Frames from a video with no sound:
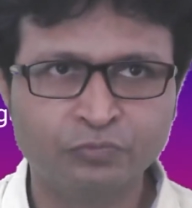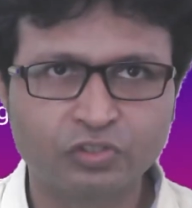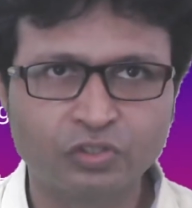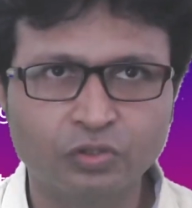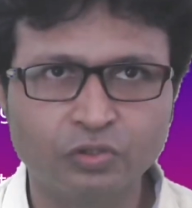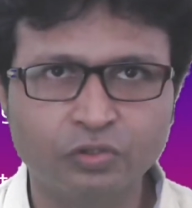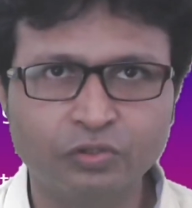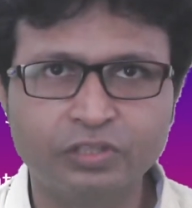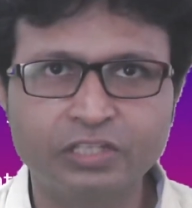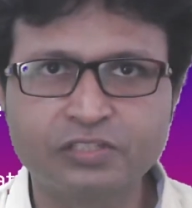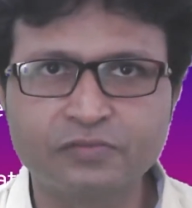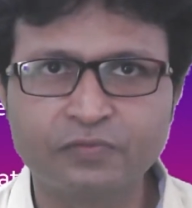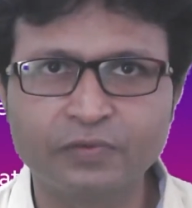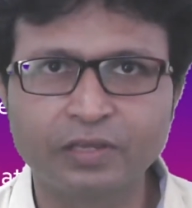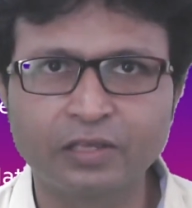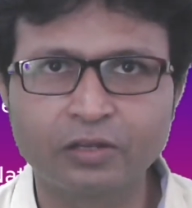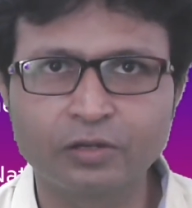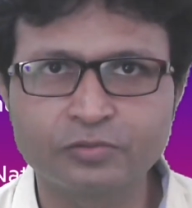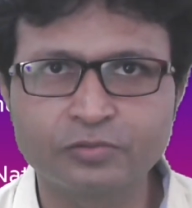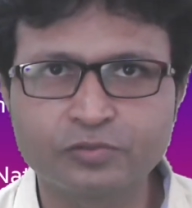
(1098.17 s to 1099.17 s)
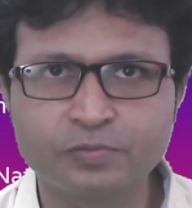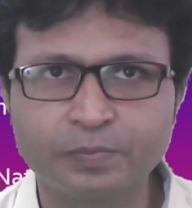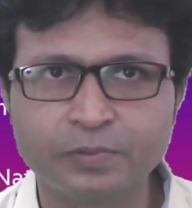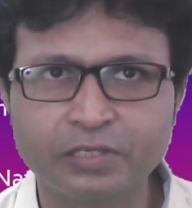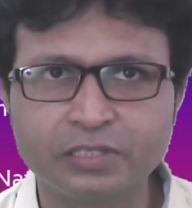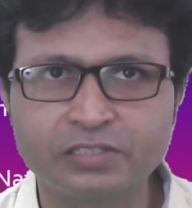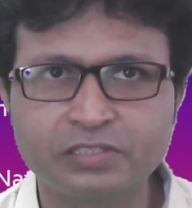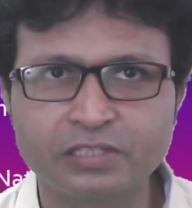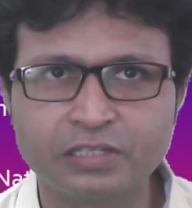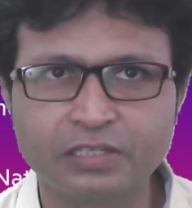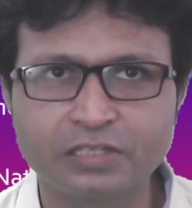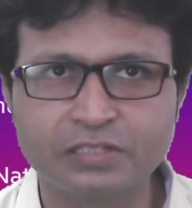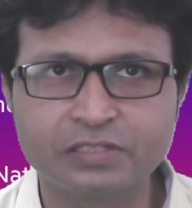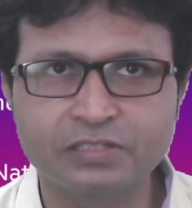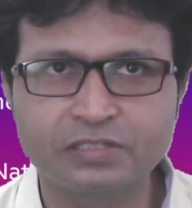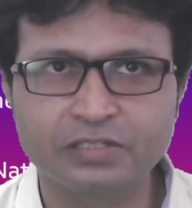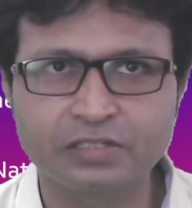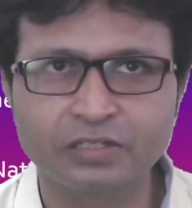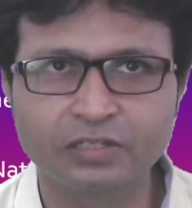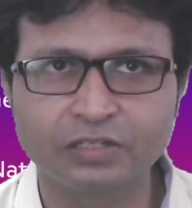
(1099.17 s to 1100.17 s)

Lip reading: So this figure of speech is